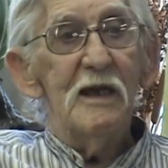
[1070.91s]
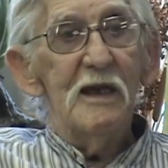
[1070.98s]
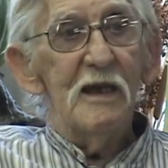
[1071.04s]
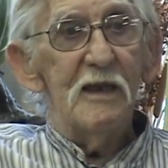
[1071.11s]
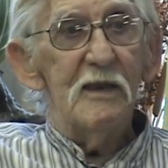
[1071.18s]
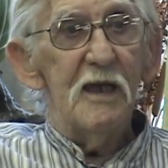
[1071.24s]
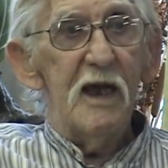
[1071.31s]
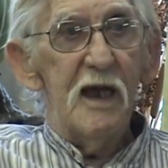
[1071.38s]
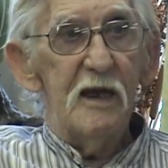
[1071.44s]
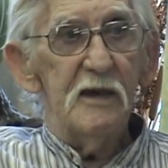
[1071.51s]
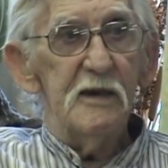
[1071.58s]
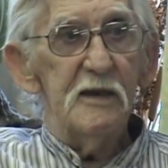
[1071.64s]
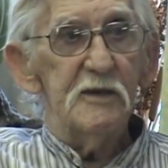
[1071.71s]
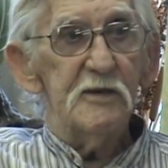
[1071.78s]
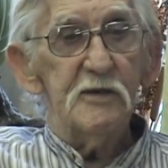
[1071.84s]
And they had
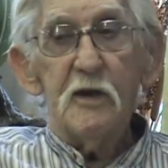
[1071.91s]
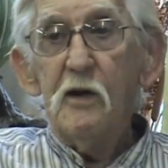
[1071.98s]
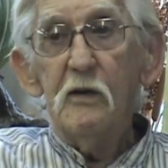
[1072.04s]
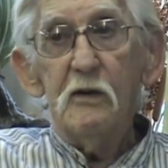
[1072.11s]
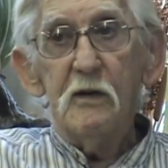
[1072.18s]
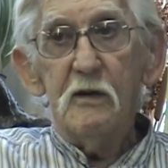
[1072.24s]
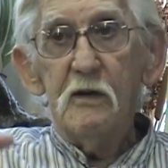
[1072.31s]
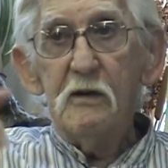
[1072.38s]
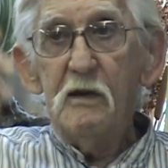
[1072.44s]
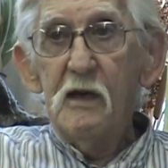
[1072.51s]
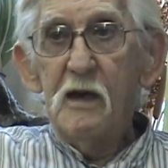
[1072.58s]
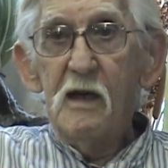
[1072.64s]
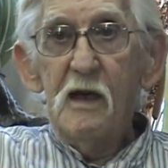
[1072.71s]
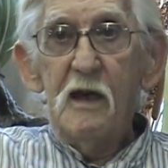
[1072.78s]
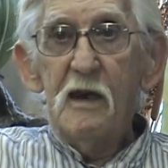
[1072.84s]
it installed there, and
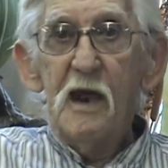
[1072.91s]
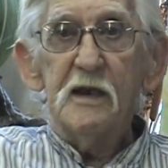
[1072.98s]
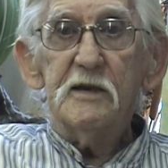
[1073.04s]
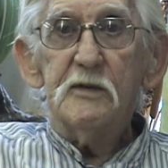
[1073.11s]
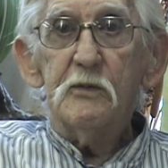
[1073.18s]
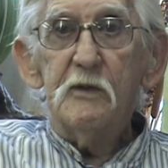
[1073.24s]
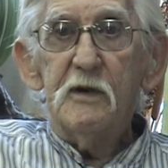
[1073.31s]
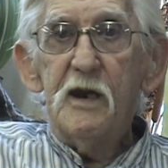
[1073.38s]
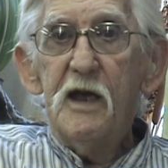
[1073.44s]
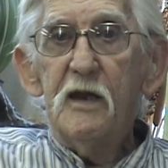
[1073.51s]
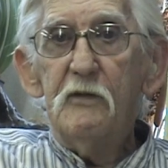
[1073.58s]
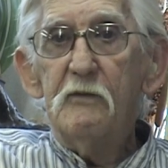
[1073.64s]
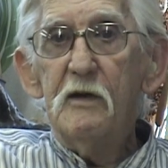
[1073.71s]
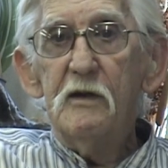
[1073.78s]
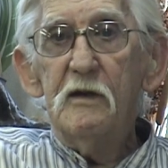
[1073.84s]
that's where
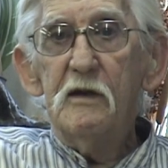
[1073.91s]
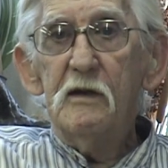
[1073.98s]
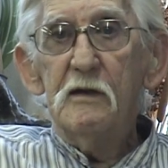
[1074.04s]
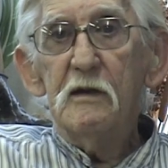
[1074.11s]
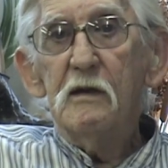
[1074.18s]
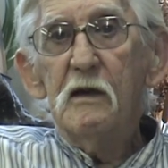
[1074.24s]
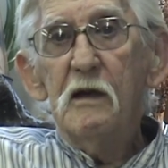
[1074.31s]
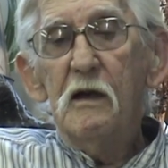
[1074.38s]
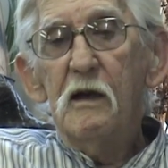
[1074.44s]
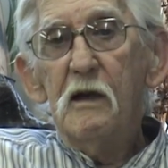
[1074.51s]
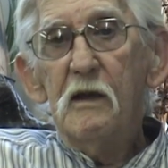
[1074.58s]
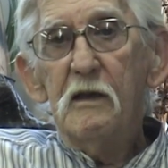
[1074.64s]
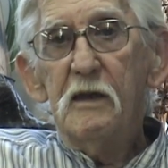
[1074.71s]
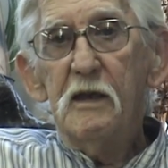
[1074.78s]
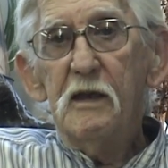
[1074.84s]
Dad run
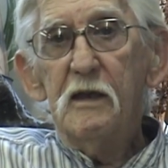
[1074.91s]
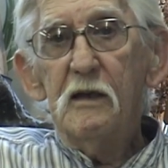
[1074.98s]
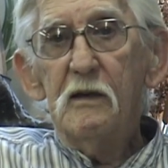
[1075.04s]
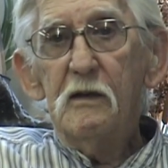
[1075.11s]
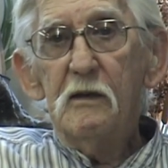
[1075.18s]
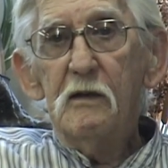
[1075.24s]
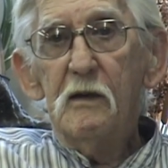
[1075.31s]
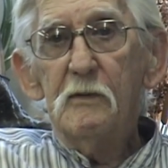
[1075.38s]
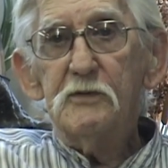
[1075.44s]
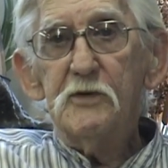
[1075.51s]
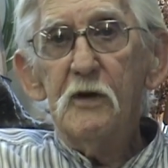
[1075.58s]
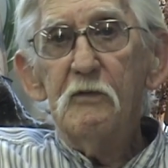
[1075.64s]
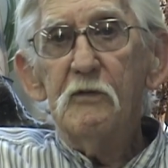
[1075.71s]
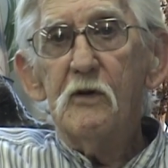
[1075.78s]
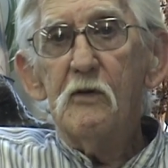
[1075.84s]
the
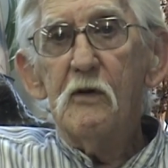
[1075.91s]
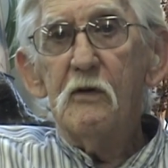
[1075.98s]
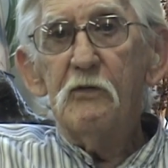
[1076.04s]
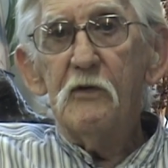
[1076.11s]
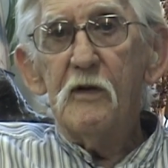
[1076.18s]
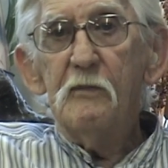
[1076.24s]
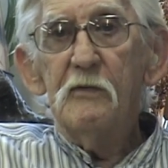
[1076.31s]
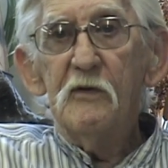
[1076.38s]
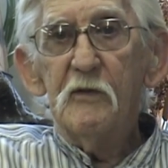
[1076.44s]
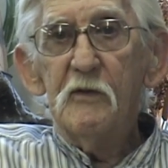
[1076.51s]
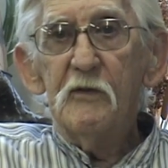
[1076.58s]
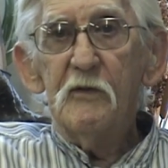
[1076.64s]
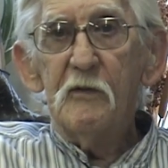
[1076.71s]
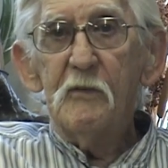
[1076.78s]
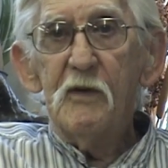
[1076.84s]
Observer Corps
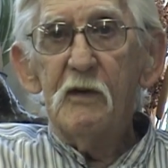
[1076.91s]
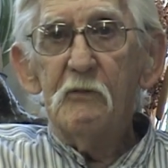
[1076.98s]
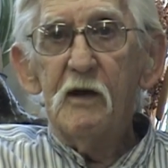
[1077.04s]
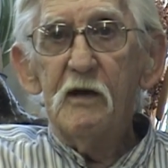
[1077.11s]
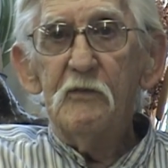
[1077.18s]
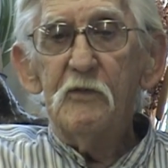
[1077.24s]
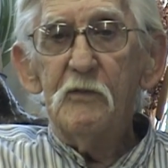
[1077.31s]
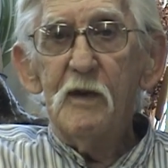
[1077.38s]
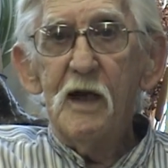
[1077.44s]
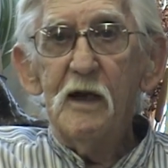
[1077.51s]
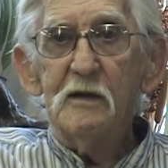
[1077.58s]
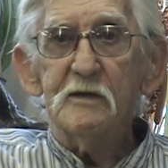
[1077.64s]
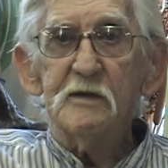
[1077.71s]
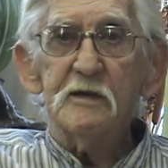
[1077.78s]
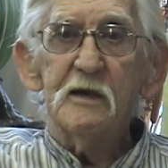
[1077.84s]
right from the
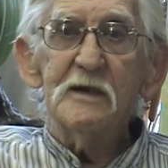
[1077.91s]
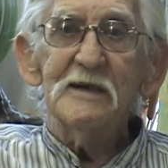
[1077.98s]
house.